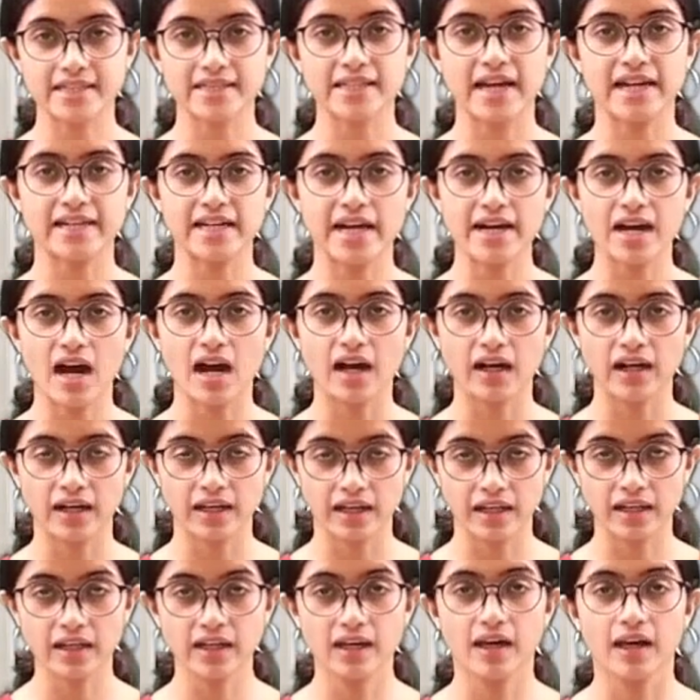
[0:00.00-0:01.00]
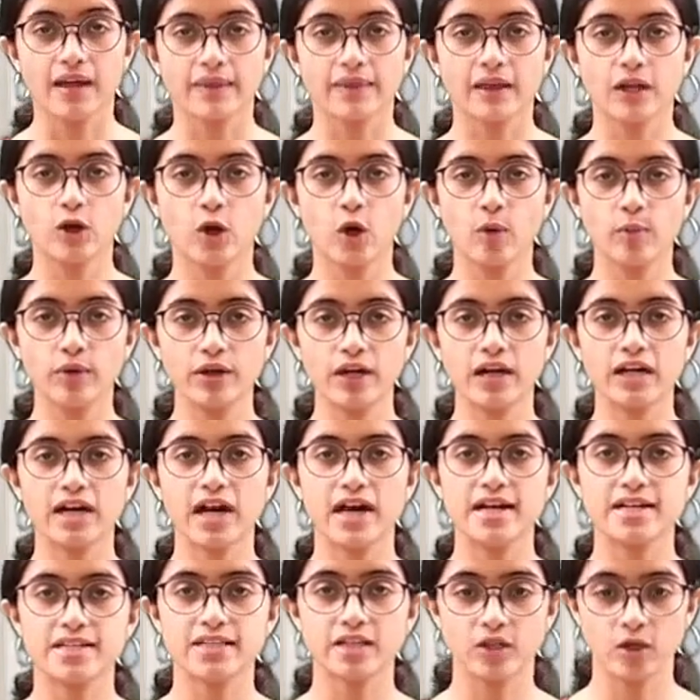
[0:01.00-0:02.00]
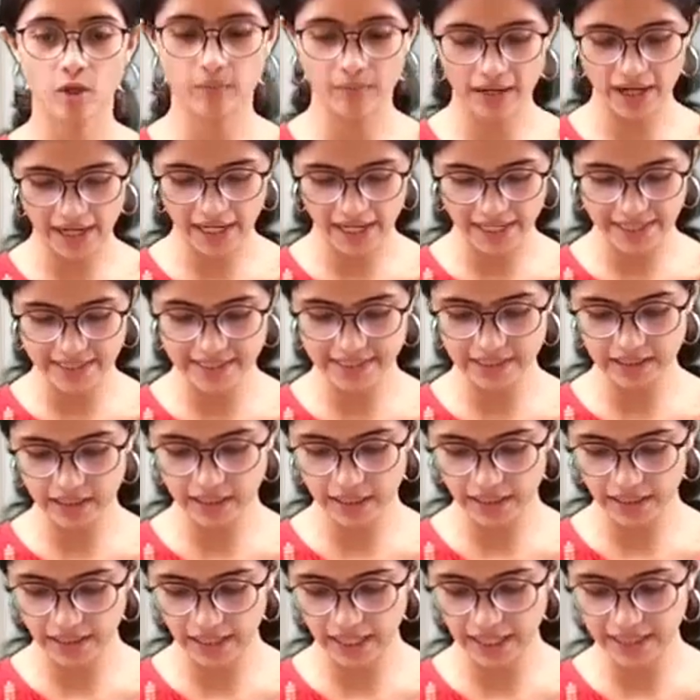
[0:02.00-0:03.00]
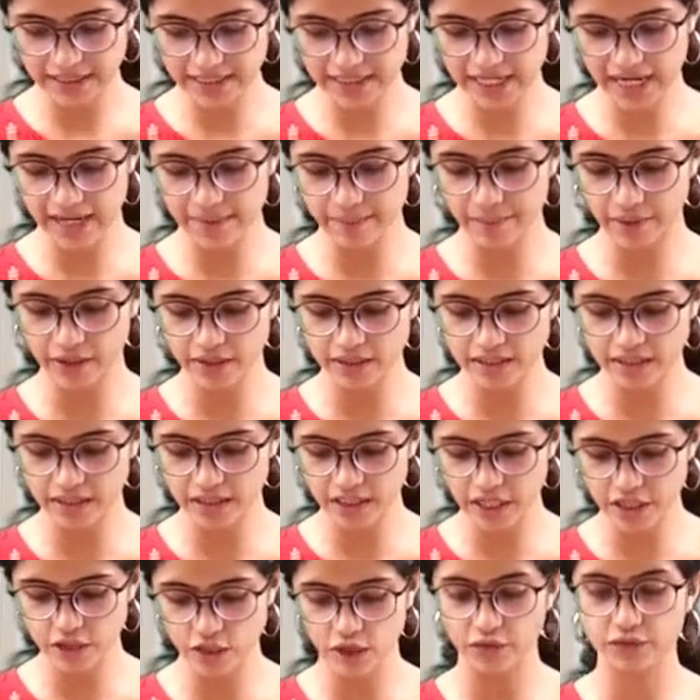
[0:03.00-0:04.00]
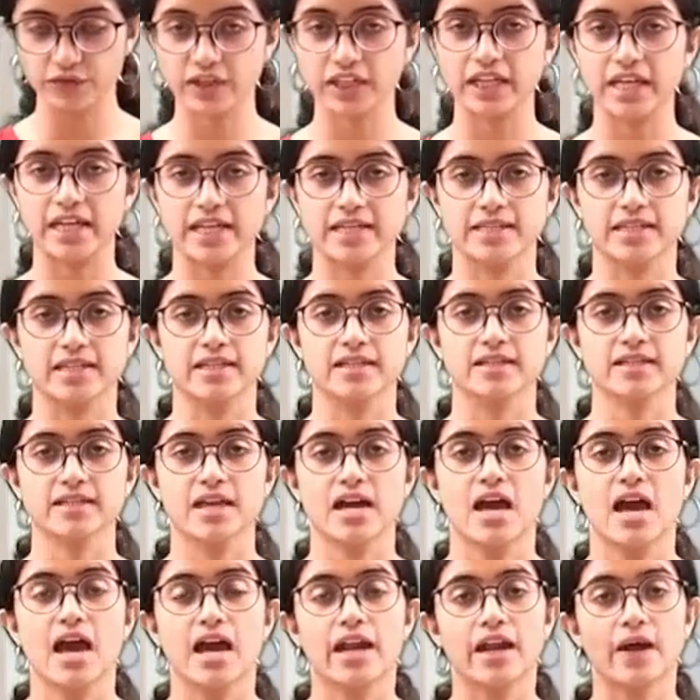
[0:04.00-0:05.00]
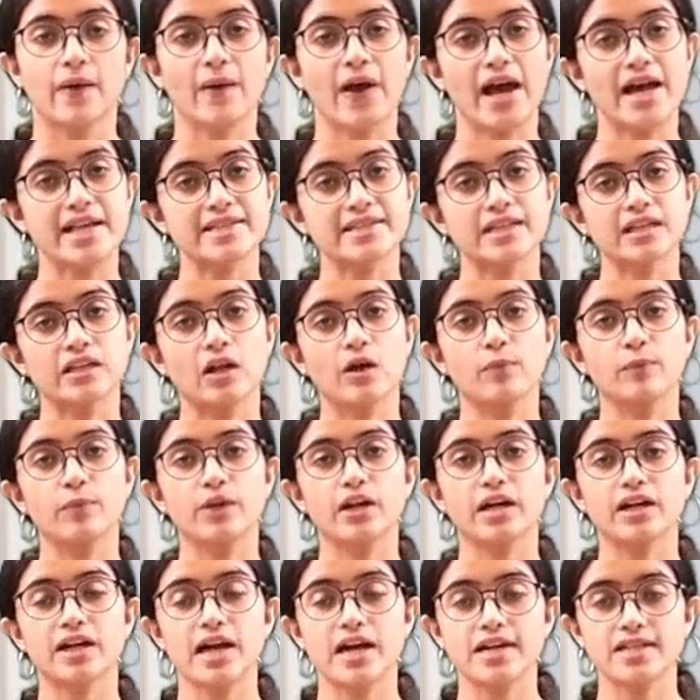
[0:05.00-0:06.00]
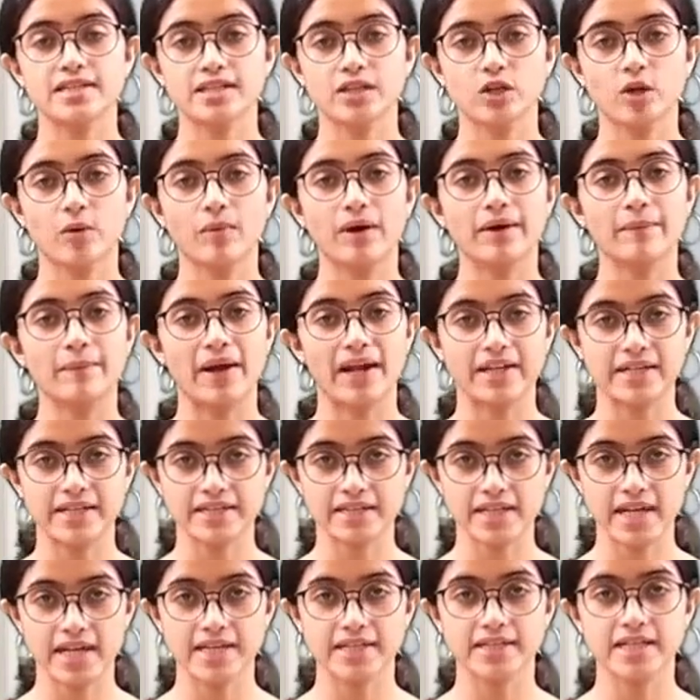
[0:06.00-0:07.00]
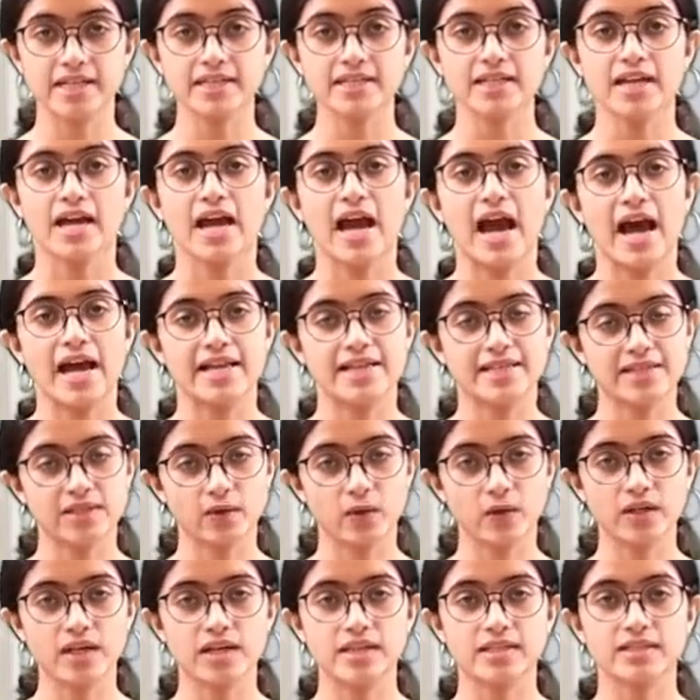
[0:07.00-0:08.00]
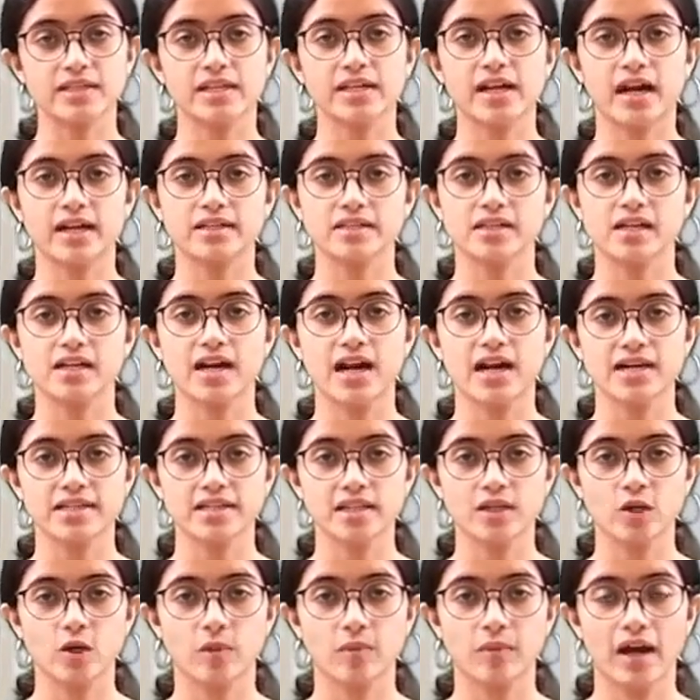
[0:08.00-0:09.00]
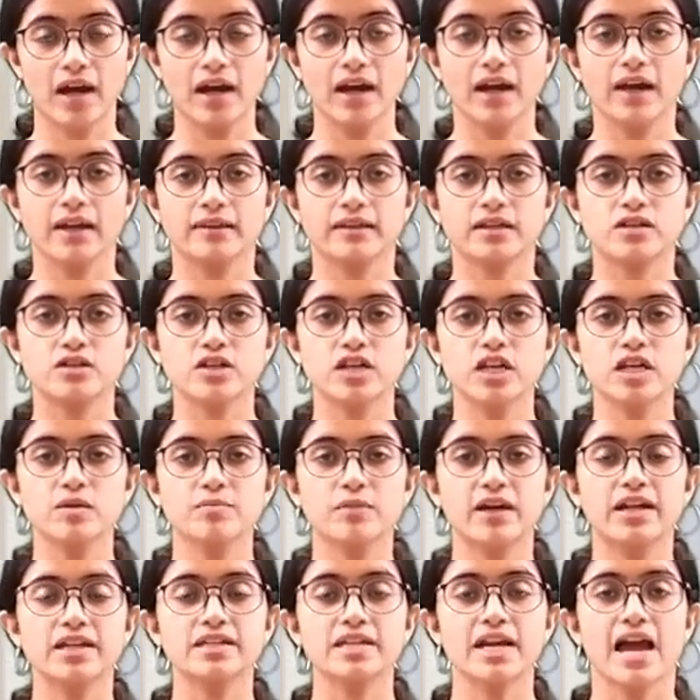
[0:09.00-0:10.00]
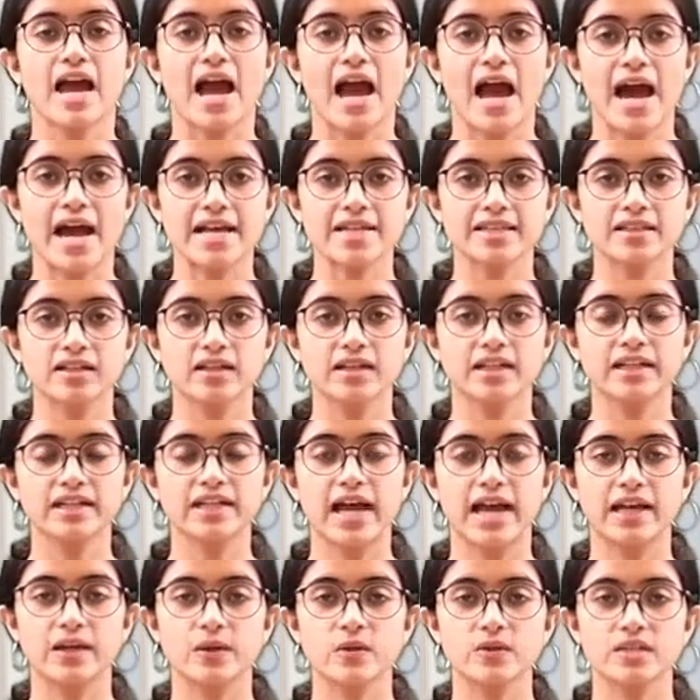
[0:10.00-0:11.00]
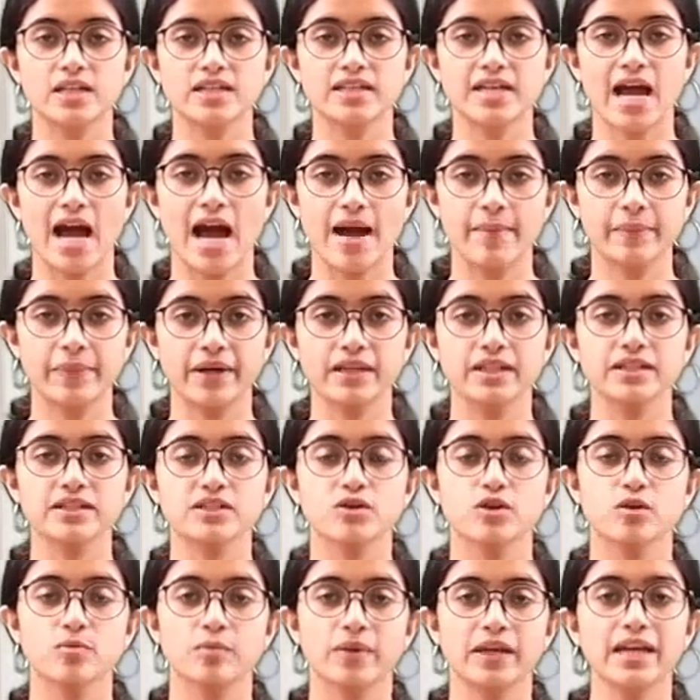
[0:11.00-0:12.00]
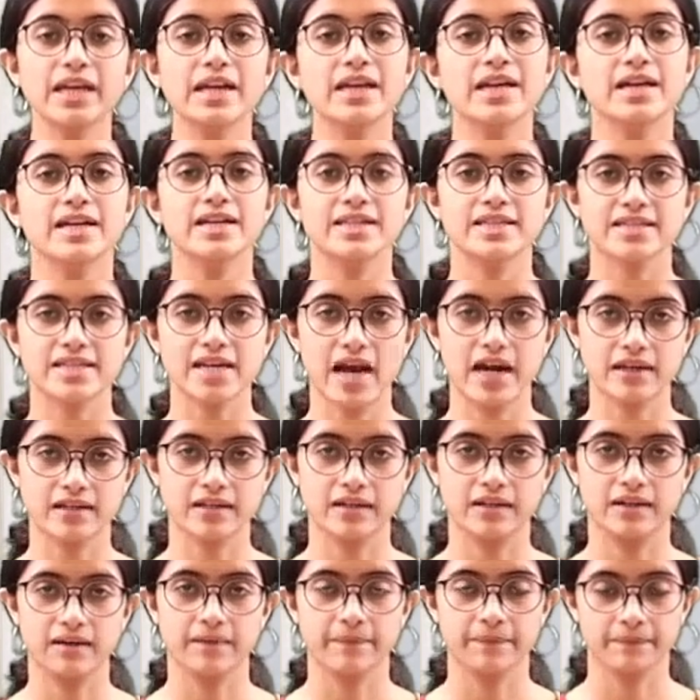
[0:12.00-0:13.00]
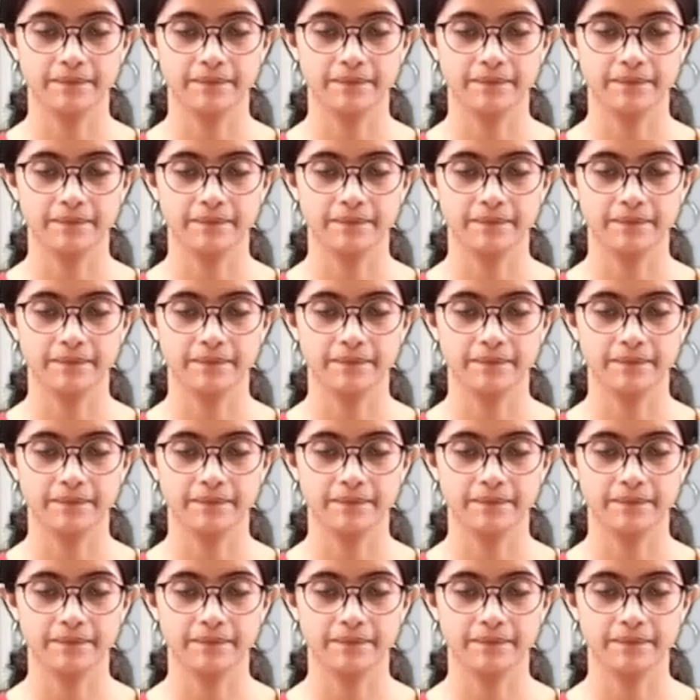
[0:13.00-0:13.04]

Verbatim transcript: that are occurring, the lobular carcinoma has 10% of the cases. Now, as the lobular carcinoma metastasizes and so does the ductal carcinoma, the treatment as early diagnosis happen should be started.